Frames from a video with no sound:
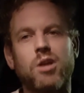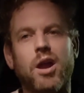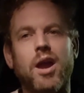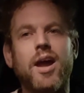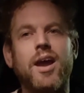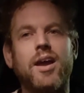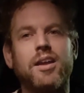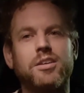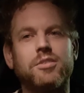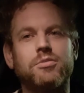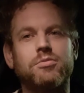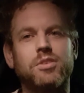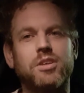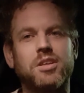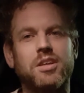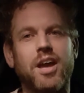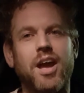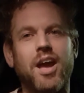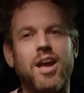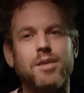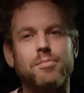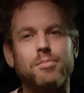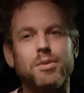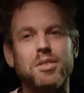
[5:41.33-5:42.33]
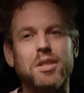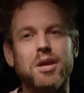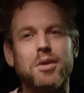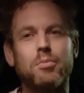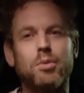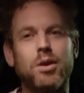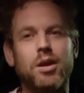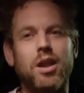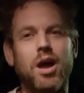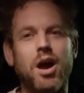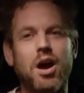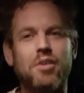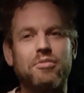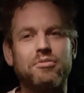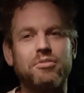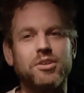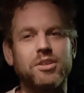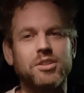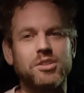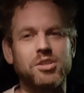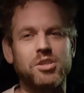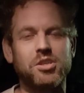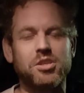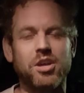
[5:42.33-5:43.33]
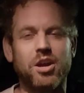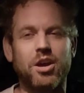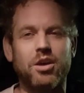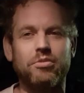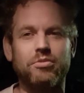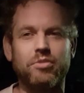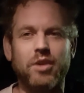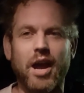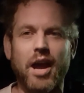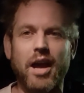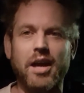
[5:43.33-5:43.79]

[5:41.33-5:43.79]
ahead of the game and they were laughing at stuff